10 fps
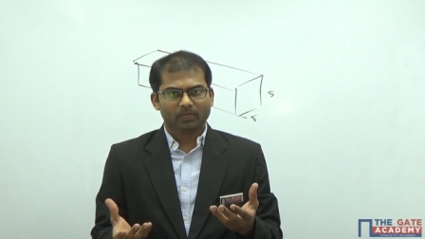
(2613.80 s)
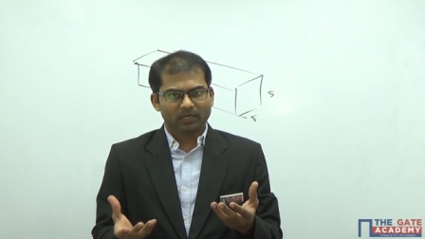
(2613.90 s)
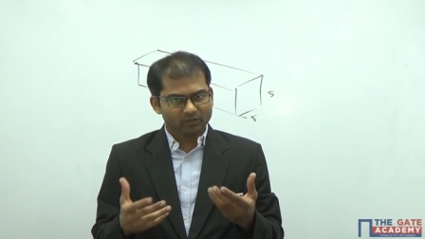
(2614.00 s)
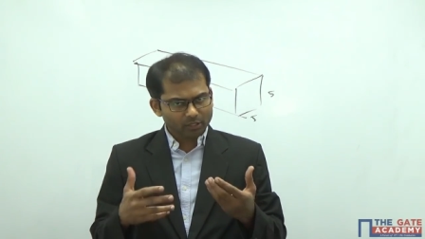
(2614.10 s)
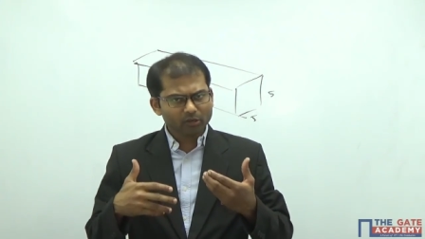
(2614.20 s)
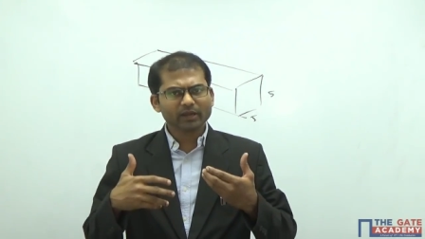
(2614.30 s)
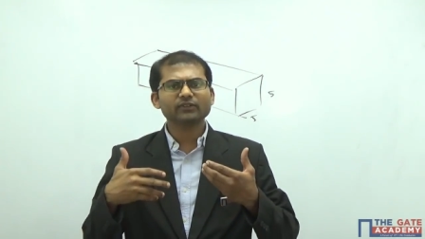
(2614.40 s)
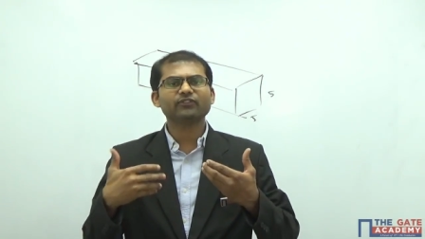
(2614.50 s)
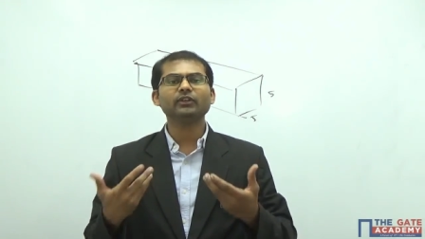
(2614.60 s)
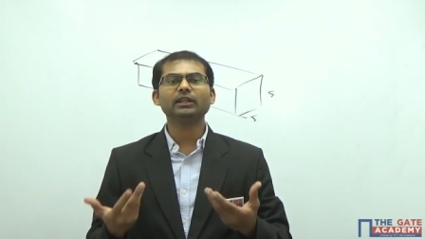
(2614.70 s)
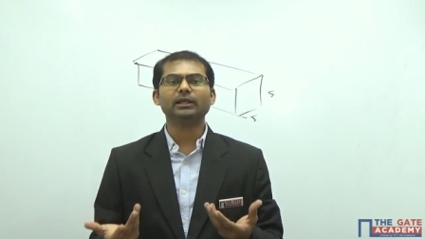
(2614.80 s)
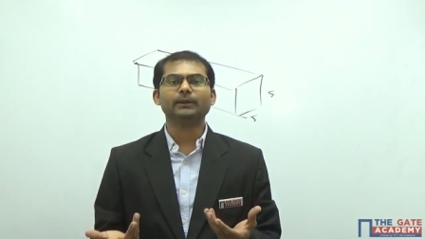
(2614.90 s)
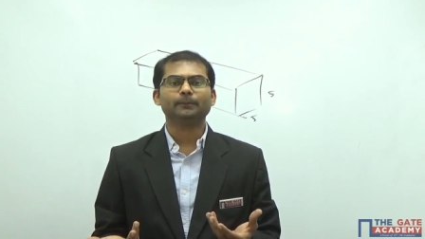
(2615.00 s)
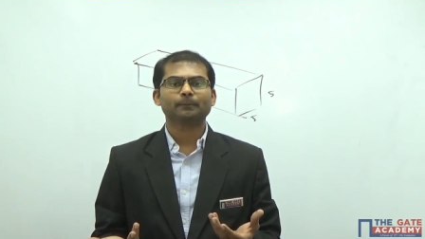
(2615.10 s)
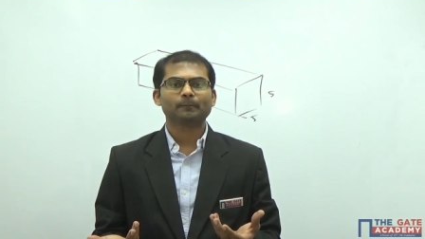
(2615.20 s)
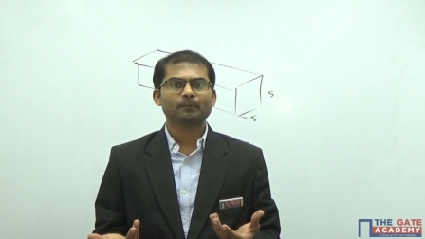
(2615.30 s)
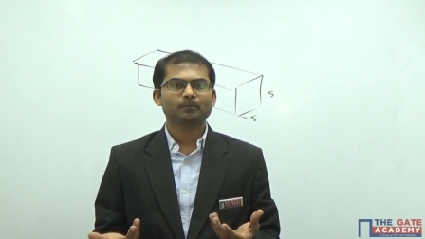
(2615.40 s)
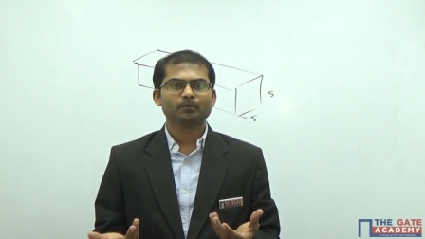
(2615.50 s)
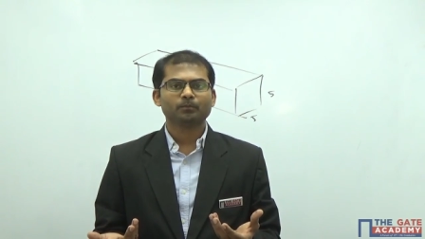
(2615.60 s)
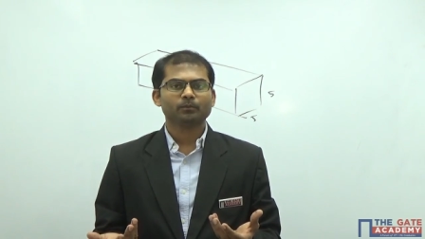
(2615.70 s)
It will elongate freely
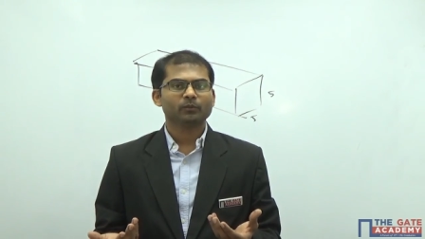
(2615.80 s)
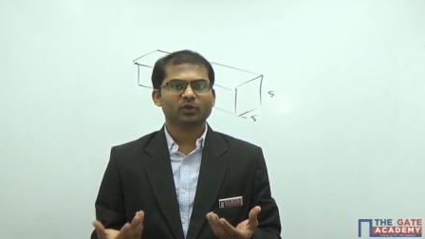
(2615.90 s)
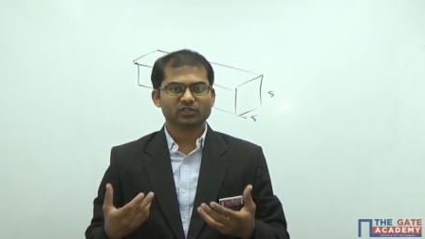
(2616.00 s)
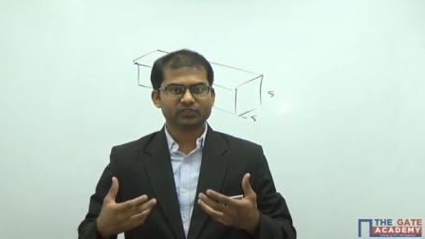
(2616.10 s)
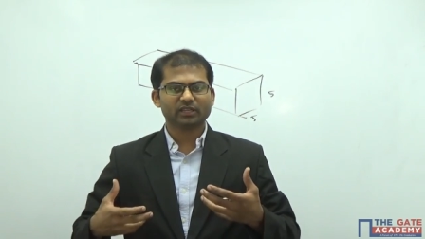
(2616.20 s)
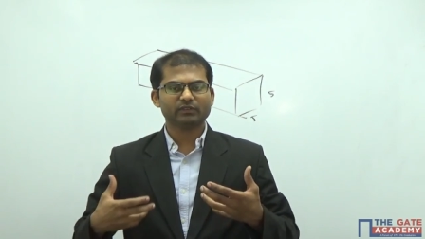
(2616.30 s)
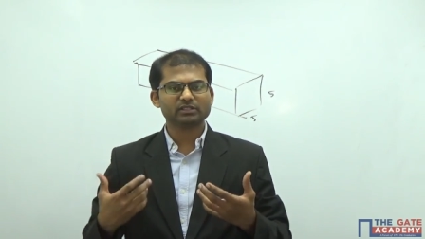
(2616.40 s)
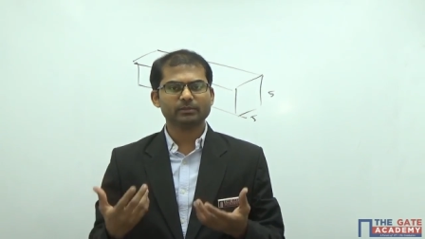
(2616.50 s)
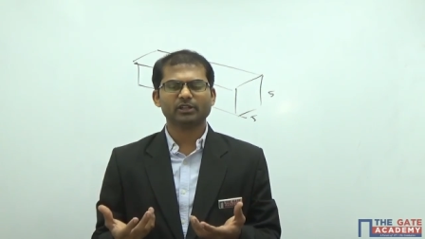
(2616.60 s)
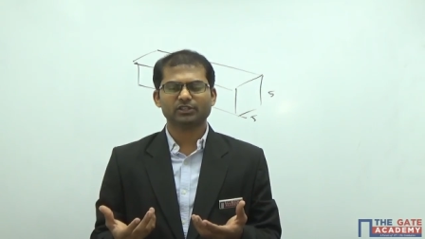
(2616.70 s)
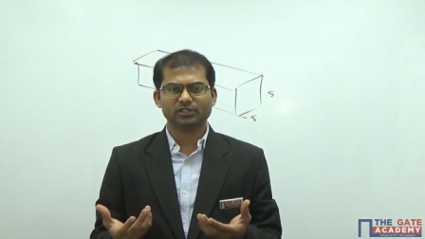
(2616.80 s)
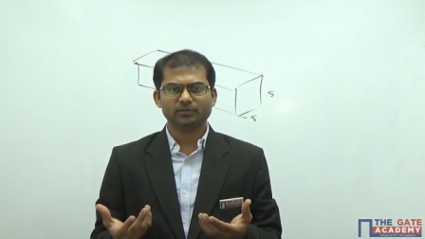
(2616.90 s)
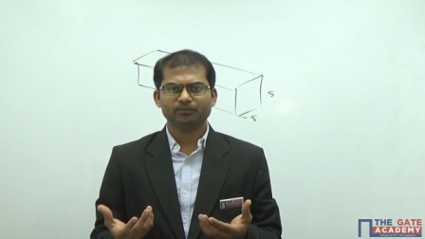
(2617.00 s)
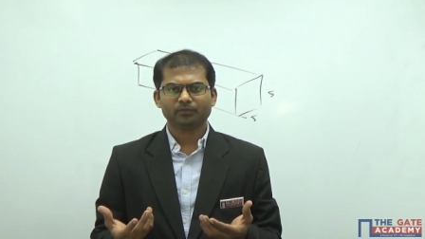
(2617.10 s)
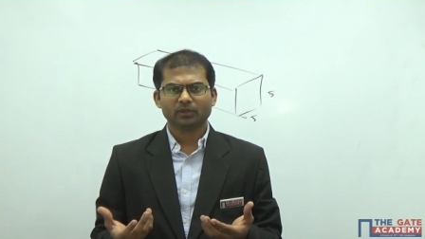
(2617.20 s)
because we are giving some energy.